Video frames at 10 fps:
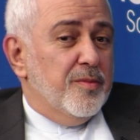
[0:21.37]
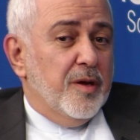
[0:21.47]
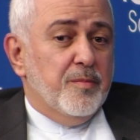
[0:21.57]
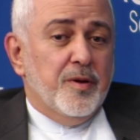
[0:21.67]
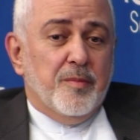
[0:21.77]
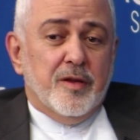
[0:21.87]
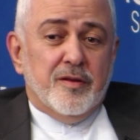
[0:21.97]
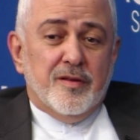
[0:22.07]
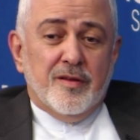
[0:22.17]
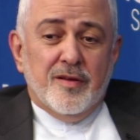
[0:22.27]

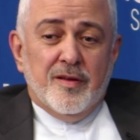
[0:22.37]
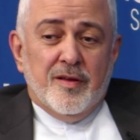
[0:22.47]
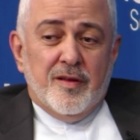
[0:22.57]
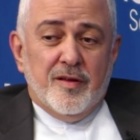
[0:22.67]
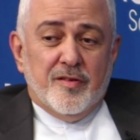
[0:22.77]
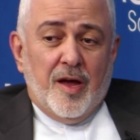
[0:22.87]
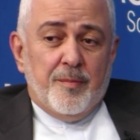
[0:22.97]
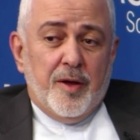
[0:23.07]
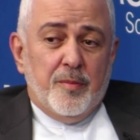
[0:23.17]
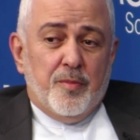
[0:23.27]
implement his
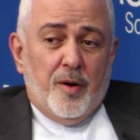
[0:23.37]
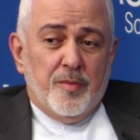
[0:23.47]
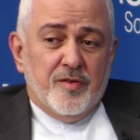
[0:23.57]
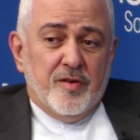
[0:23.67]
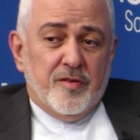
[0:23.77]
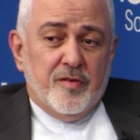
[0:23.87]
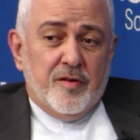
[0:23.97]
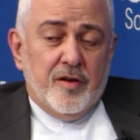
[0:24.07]
campaign promises.